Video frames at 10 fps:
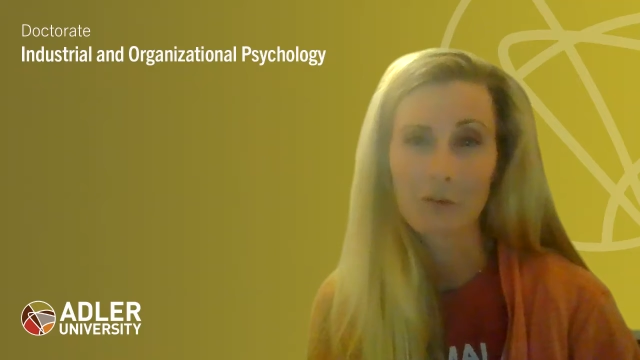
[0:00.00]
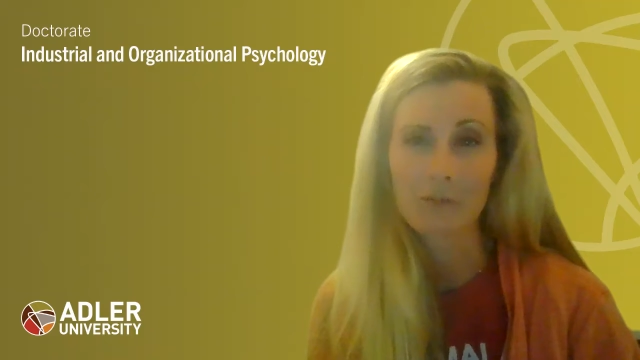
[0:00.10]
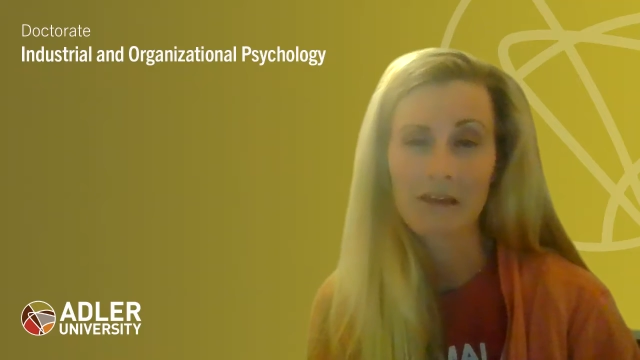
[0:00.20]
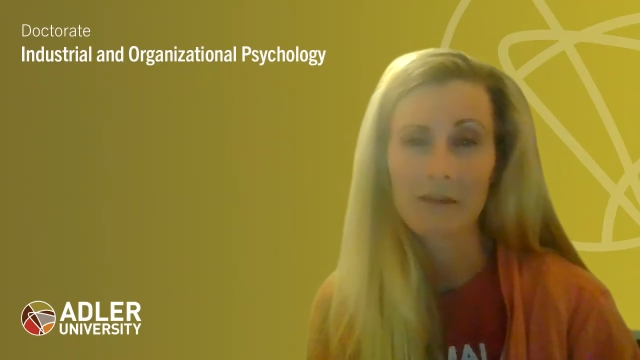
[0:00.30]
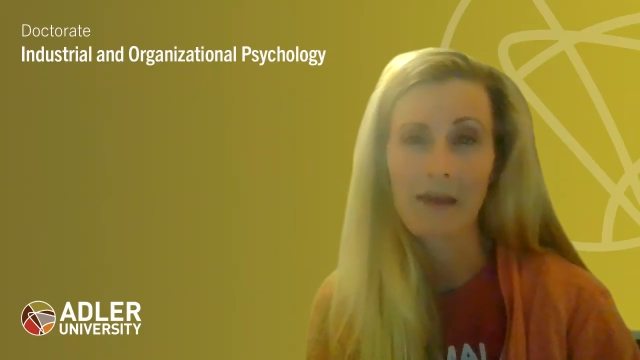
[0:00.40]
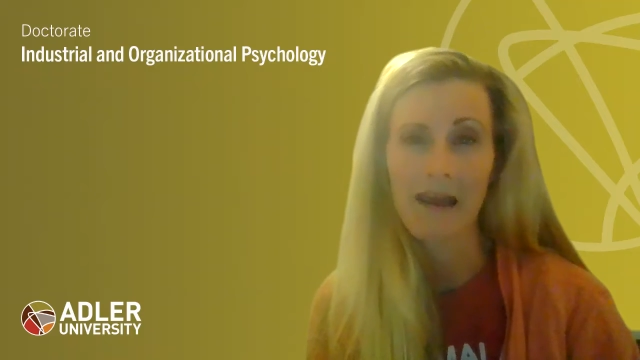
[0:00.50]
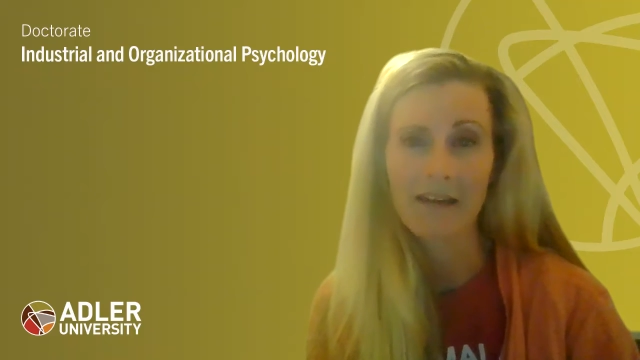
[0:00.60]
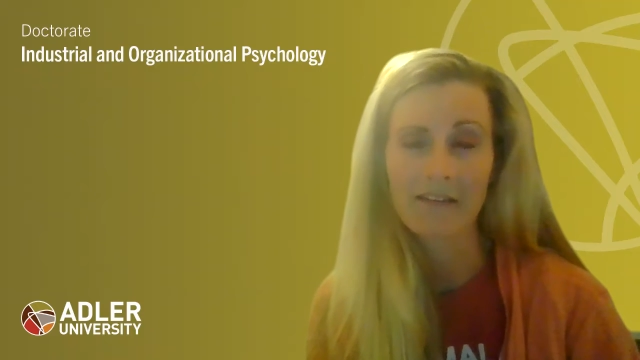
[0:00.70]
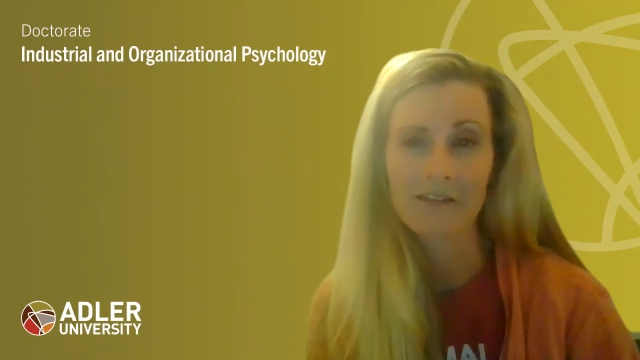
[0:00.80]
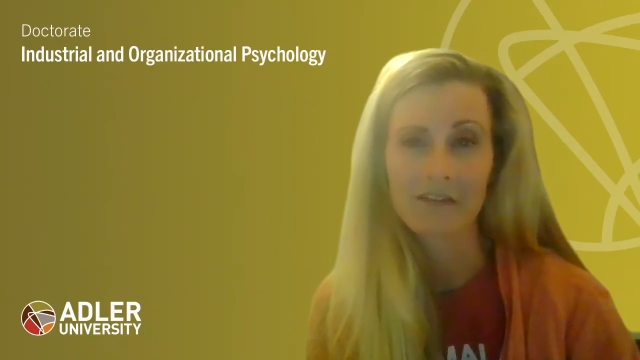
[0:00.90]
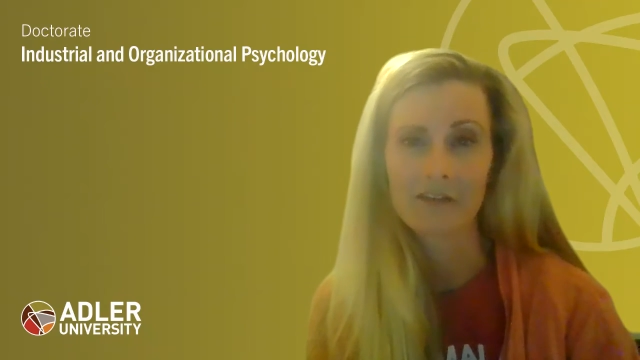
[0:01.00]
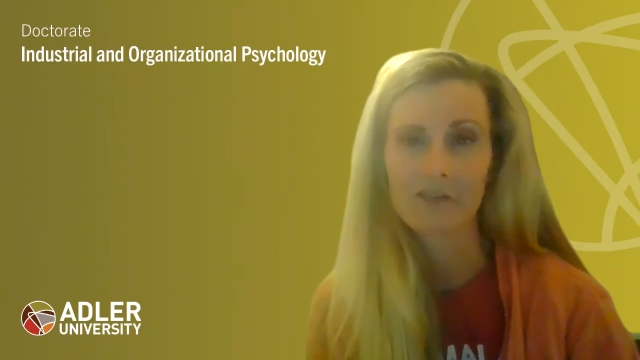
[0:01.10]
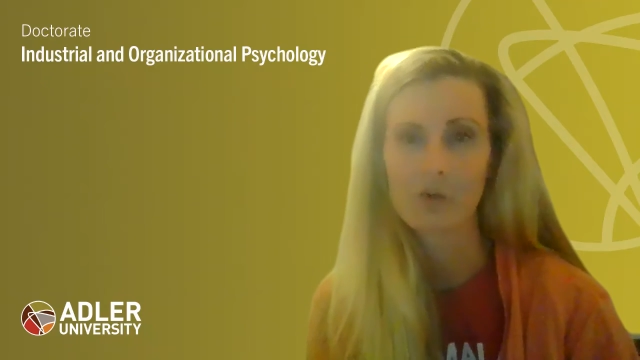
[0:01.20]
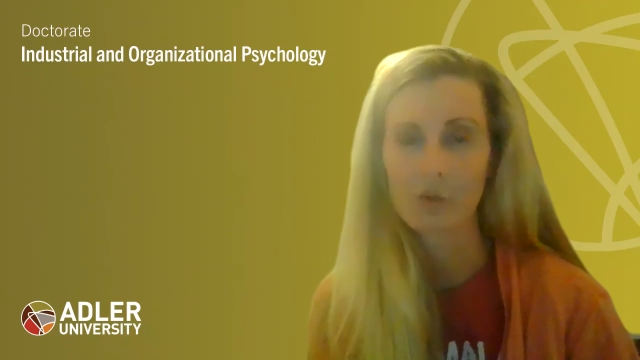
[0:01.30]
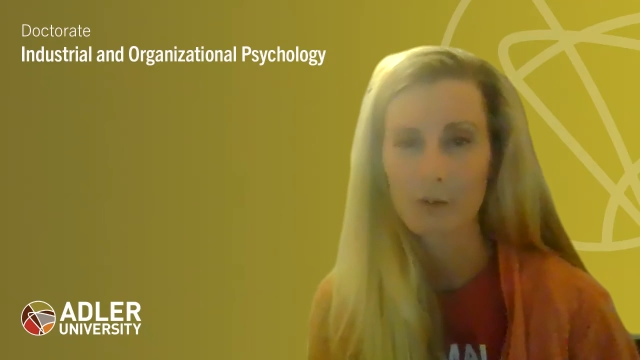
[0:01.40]
groups get past the
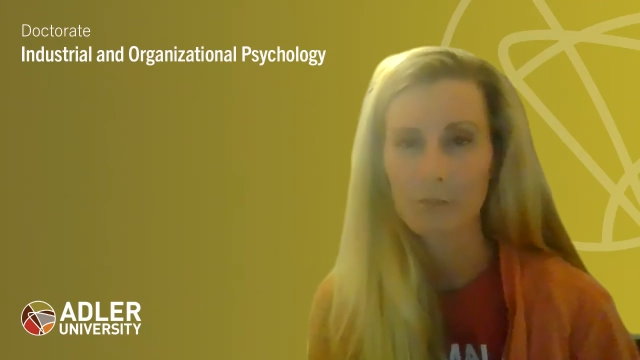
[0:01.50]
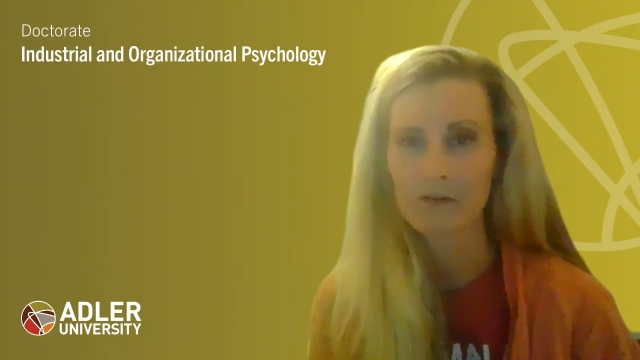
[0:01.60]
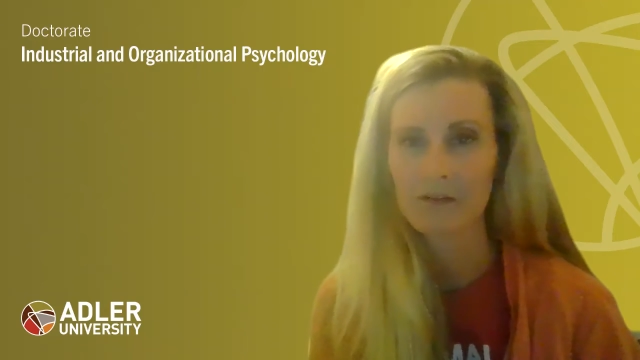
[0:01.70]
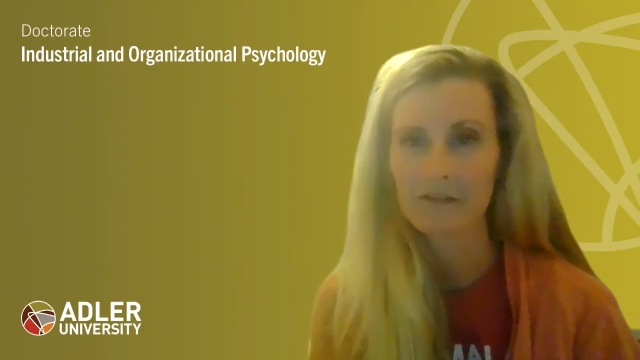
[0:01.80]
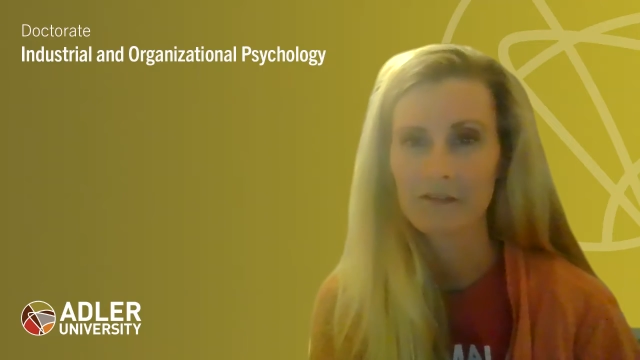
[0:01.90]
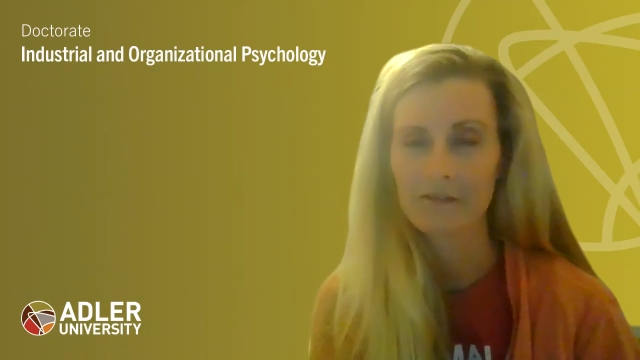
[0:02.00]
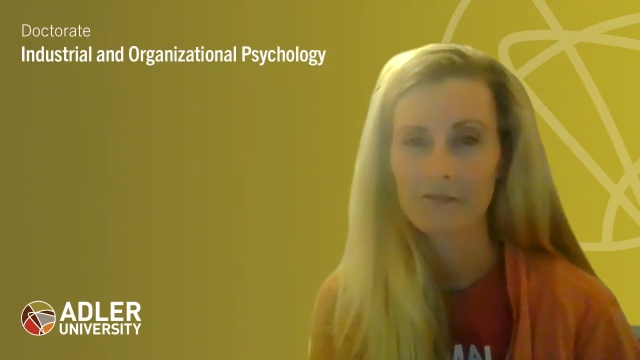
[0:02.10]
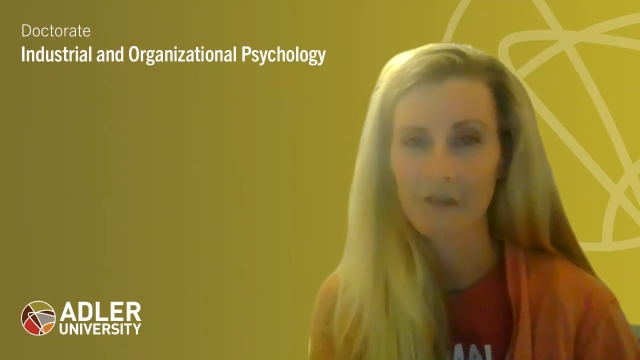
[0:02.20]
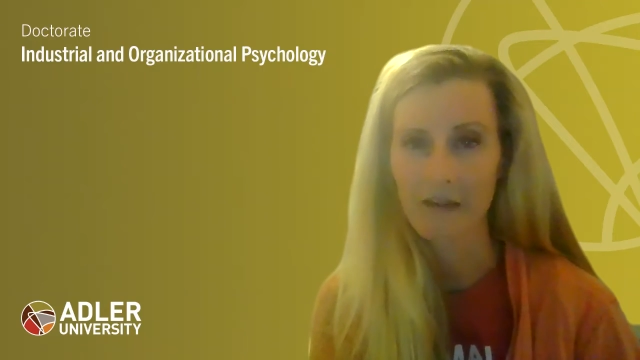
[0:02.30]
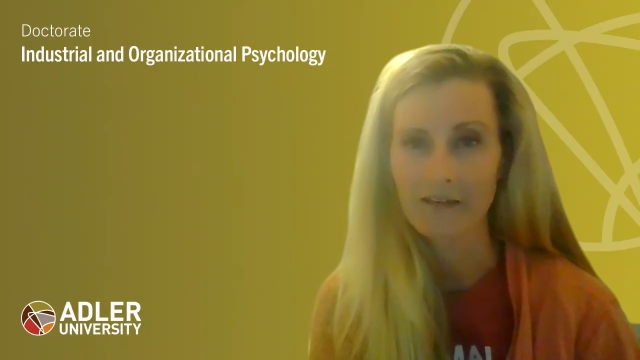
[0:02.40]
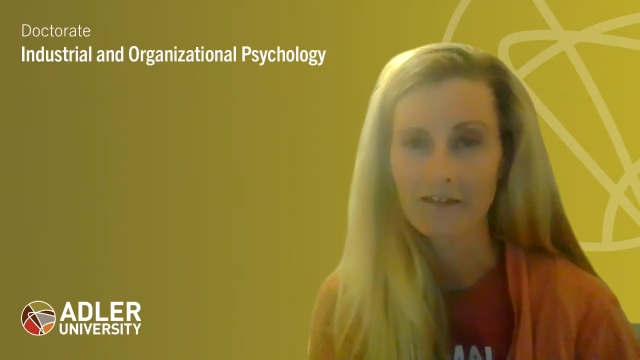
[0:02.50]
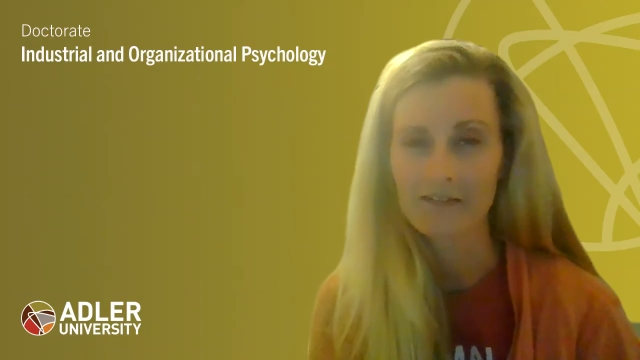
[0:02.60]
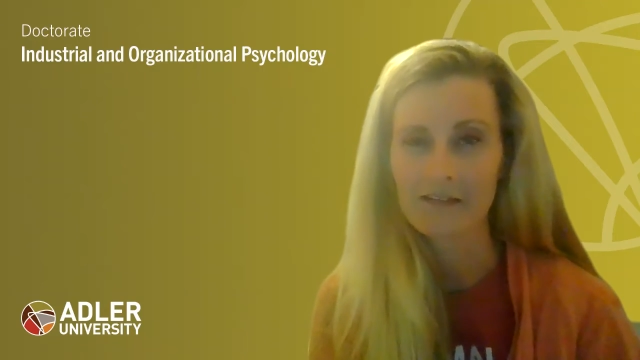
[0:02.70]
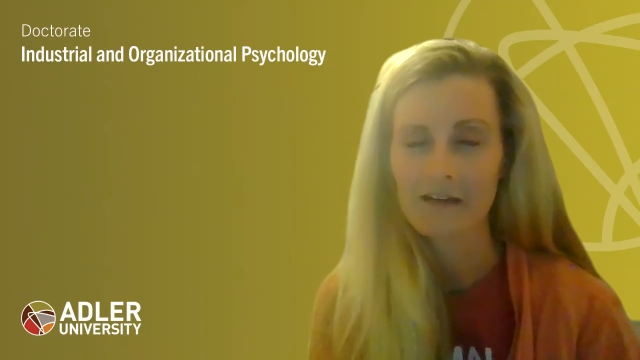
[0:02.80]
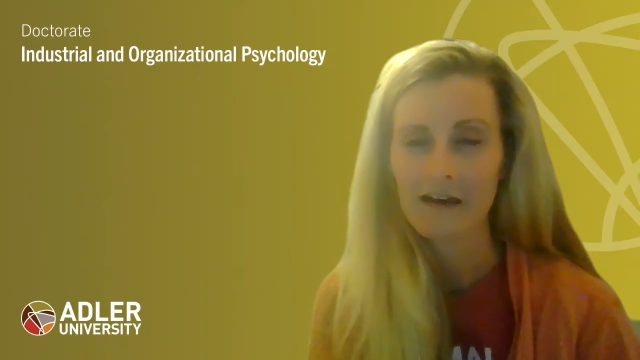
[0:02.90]
storm
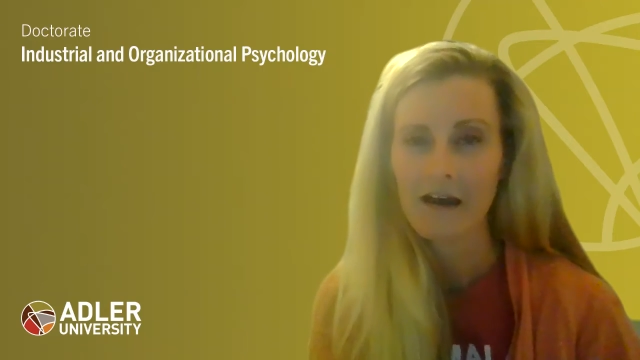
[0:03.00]
phase.